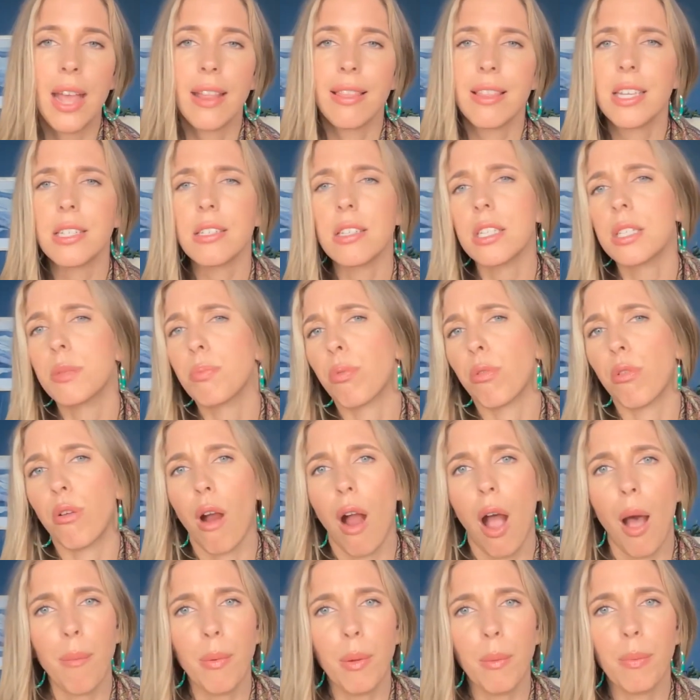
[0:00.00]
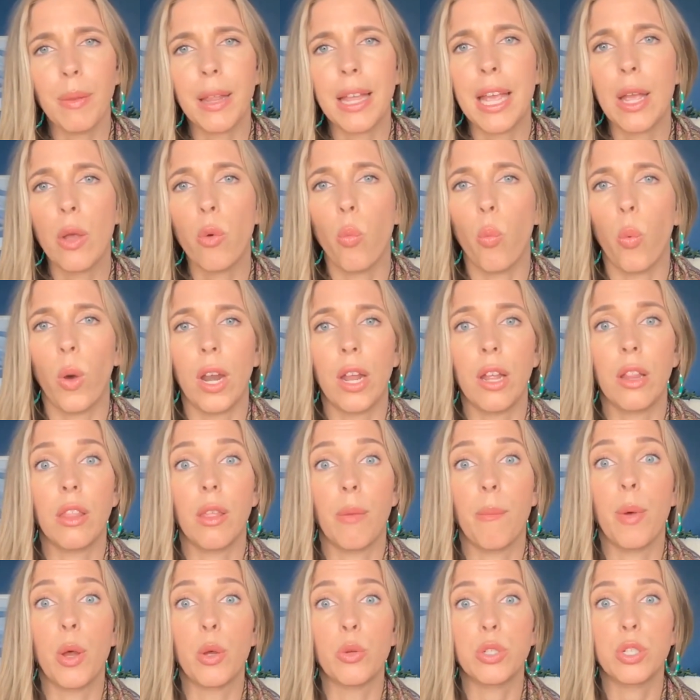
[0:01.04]
This is probably one of the
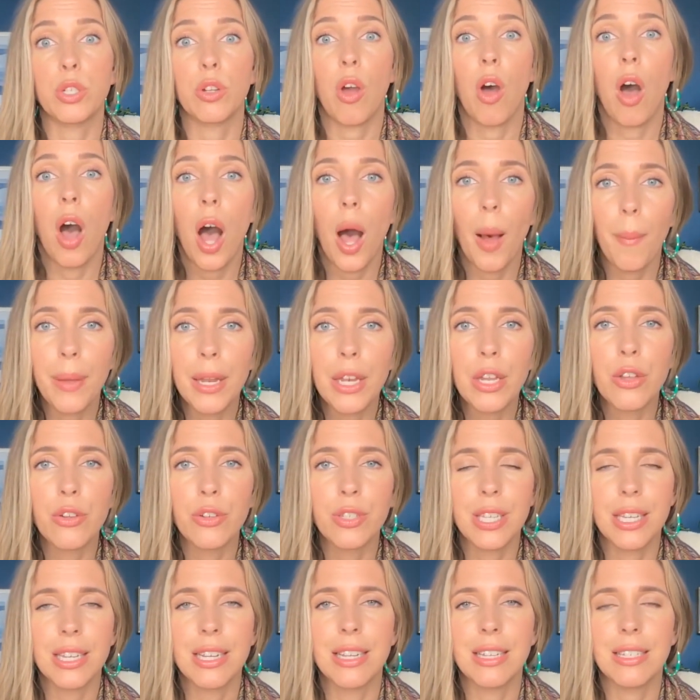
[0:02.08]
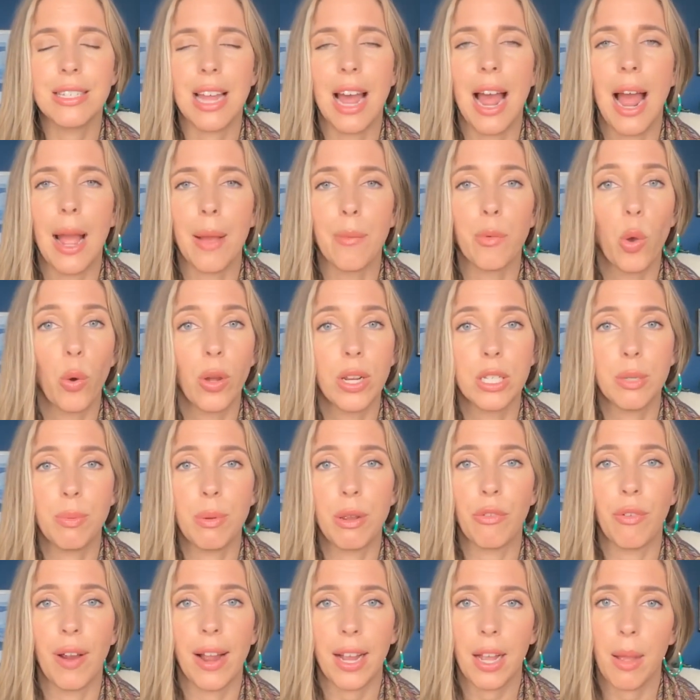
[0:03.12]
most common uses I'm going to
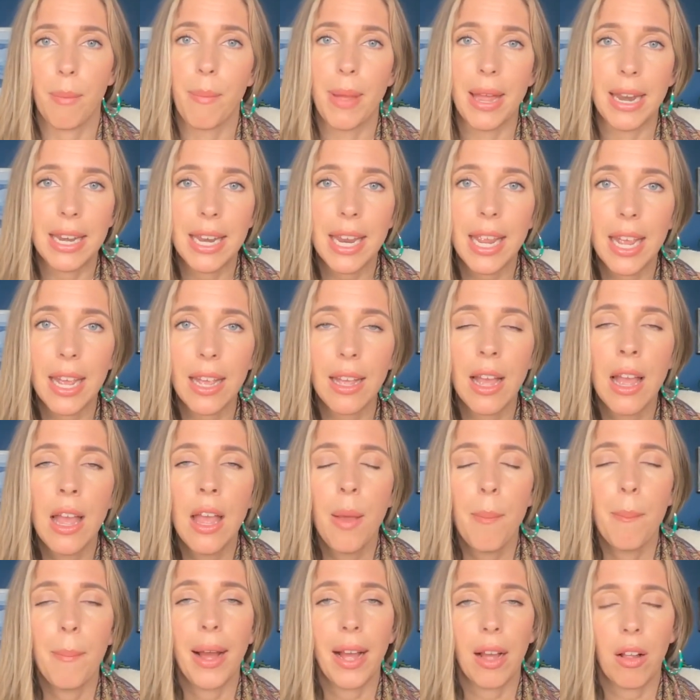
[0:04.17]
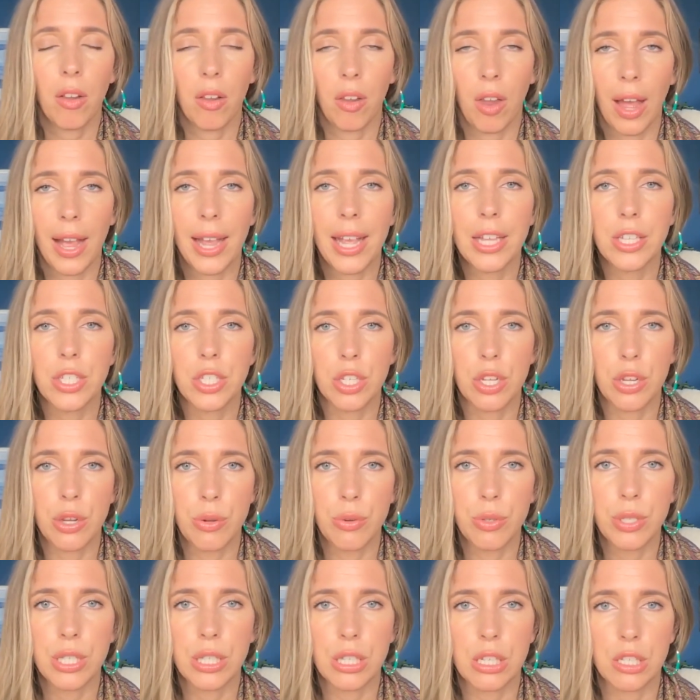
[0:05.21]
be recommending my clients
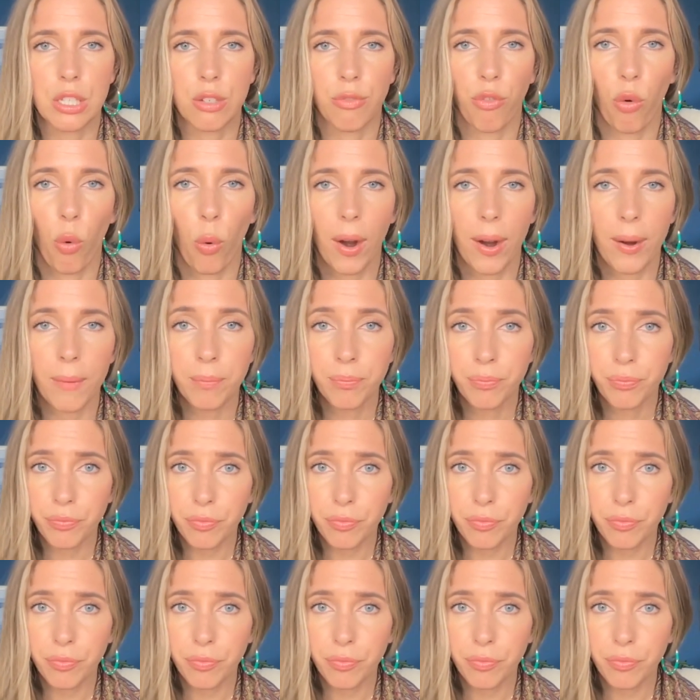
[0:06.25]
use this for.